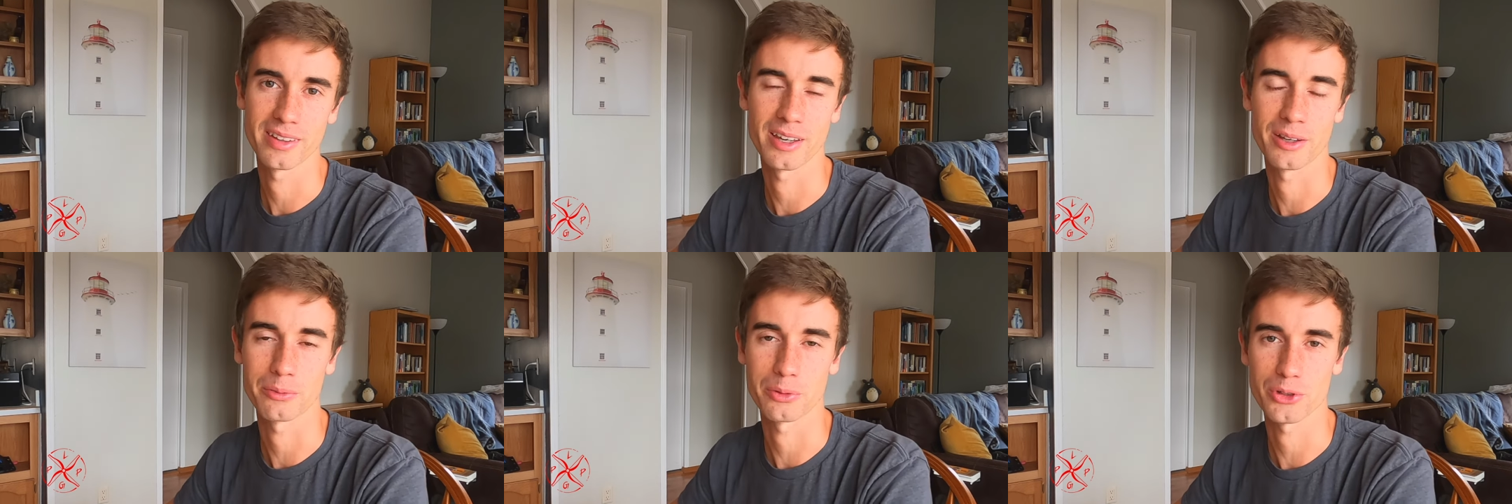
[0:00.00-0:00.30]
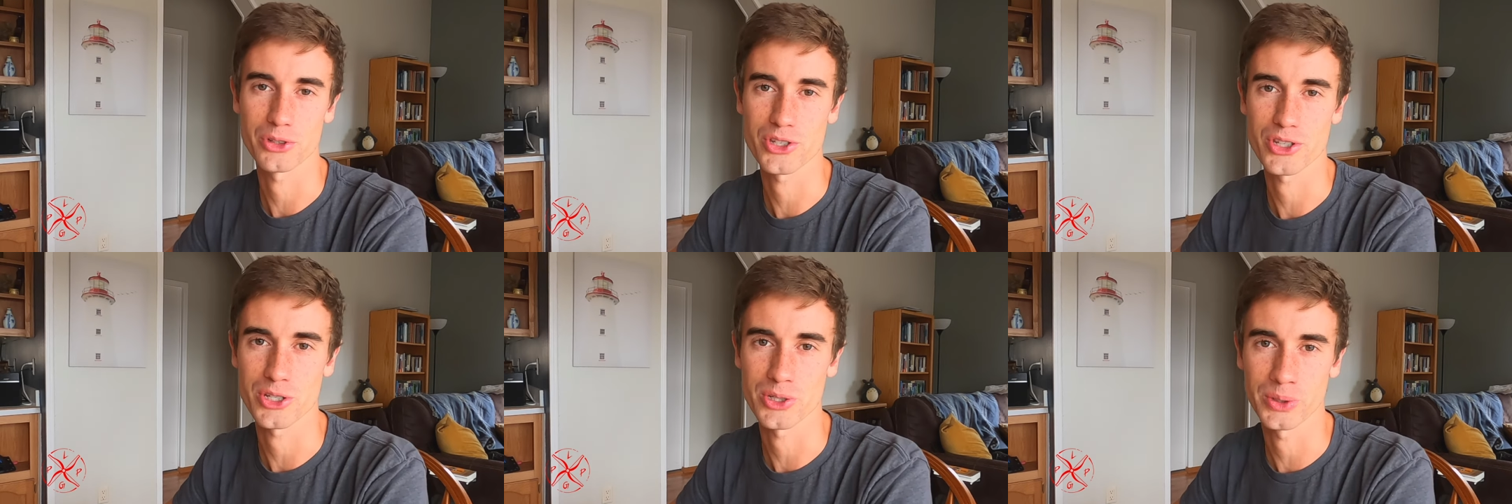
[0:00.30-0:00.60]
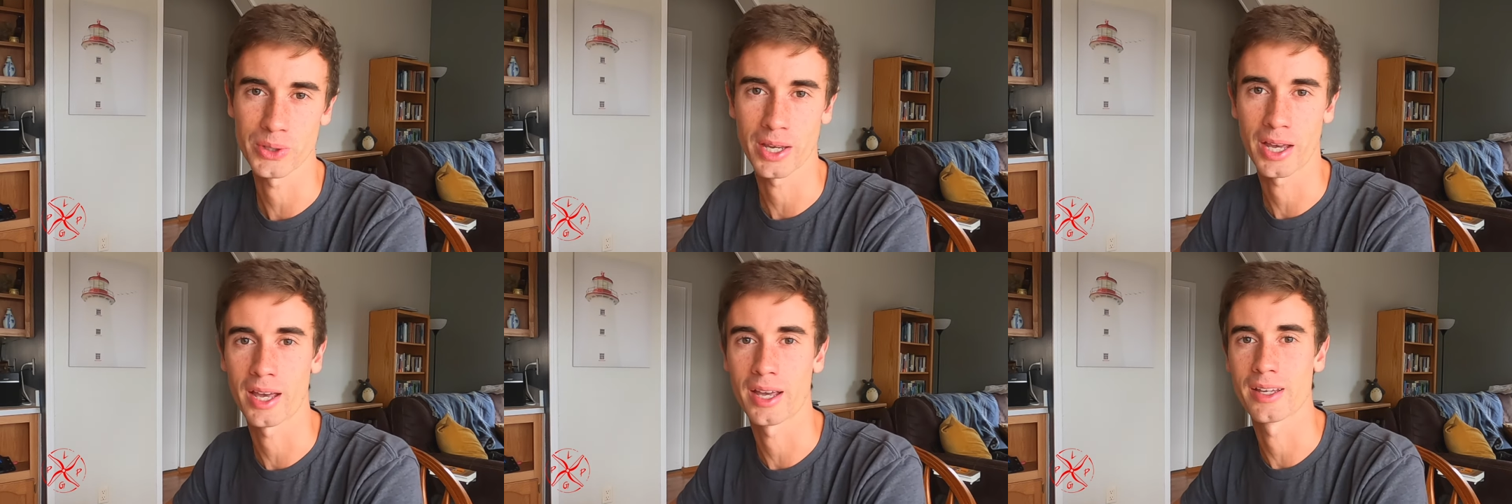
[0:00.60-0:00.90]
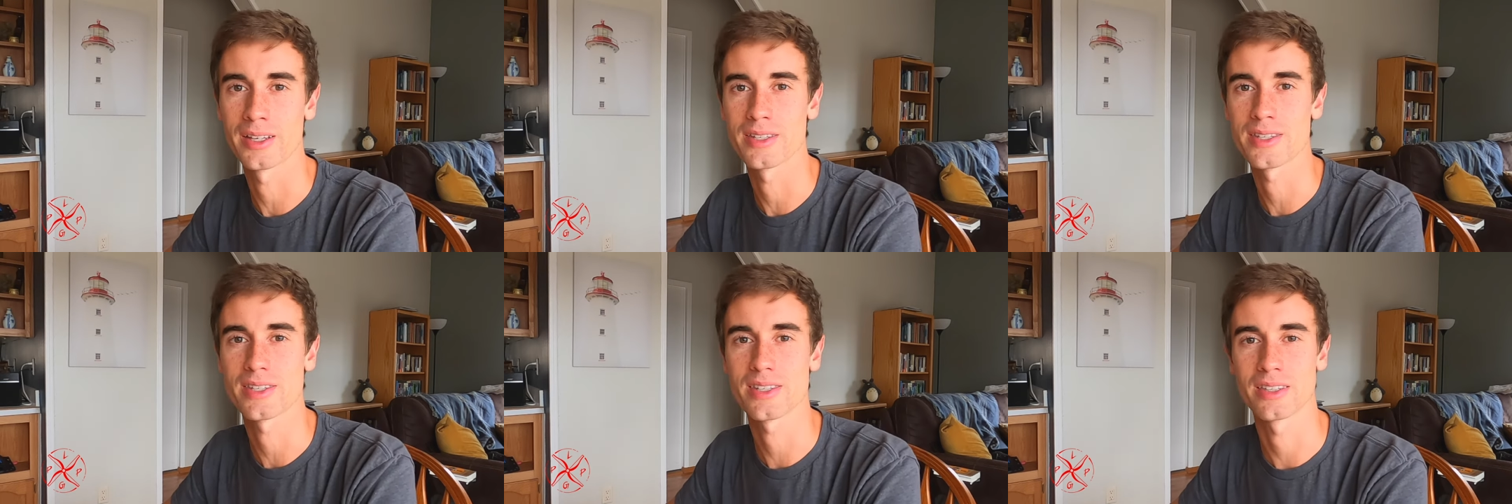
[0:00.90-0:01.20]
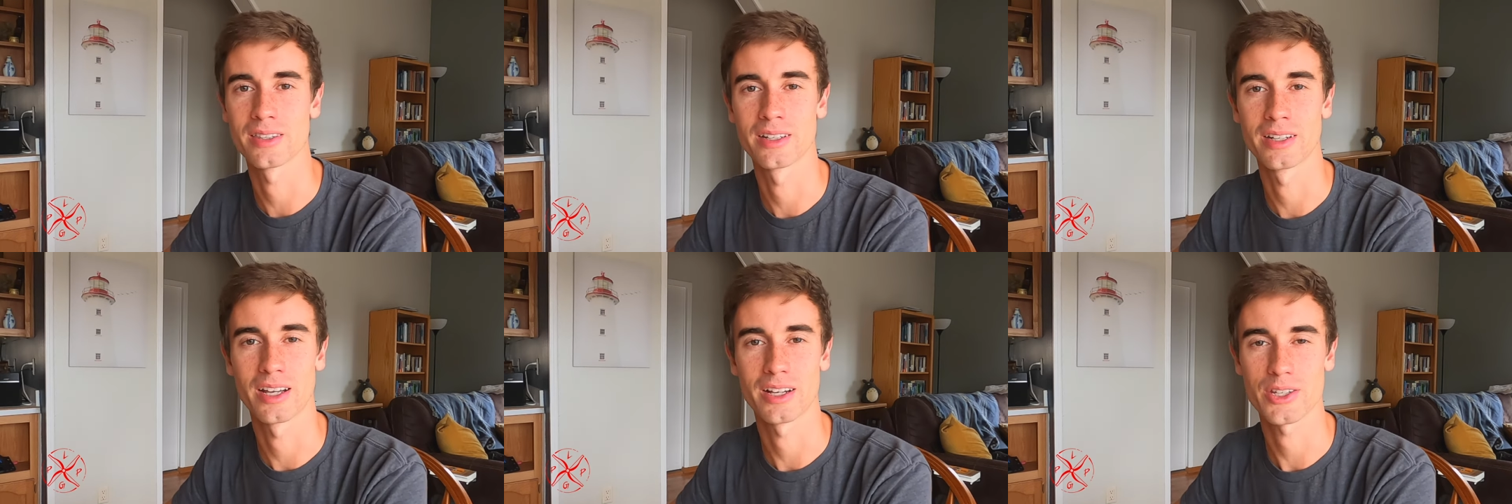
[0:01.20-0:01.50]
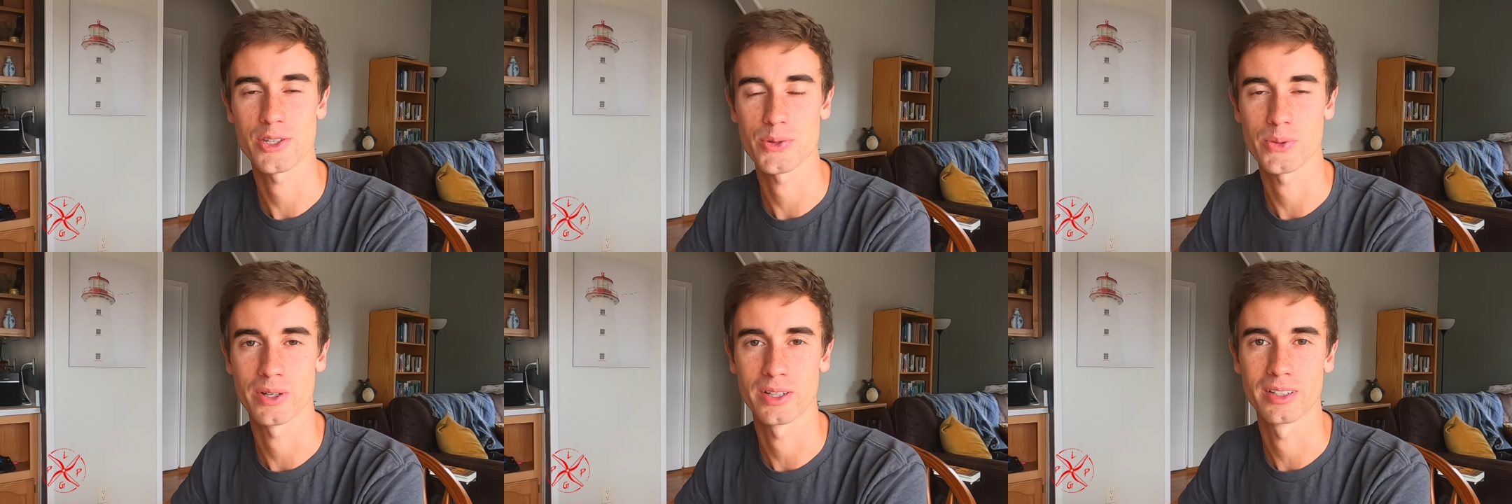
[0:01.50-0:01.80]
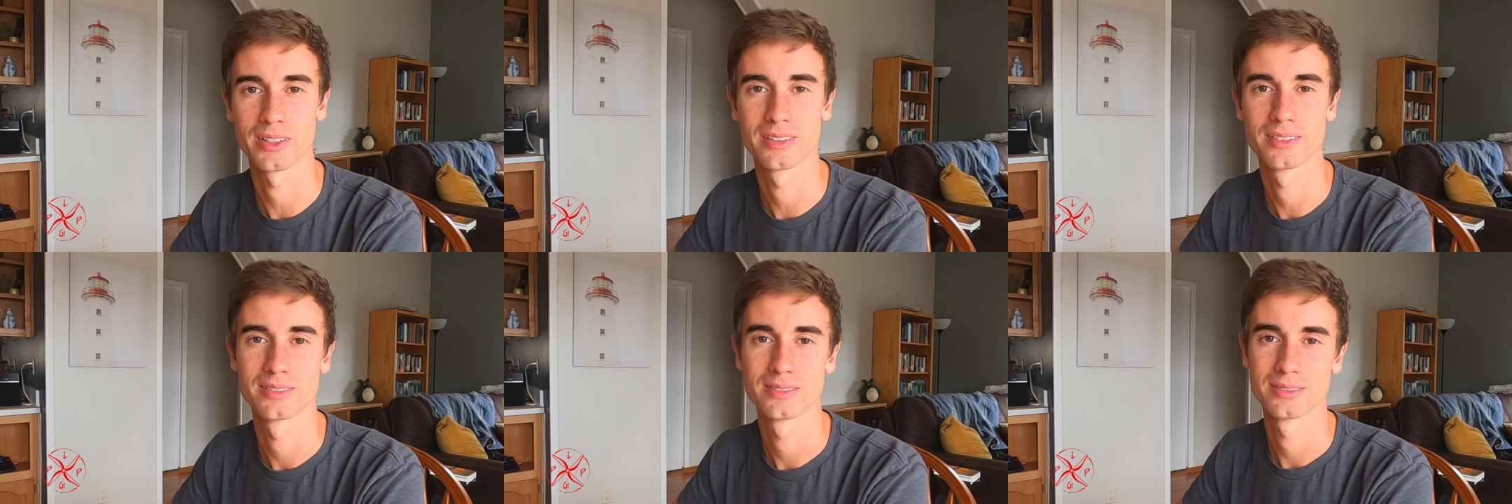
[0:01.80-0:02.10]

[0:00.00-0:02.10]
and we'll see you guys in the next one.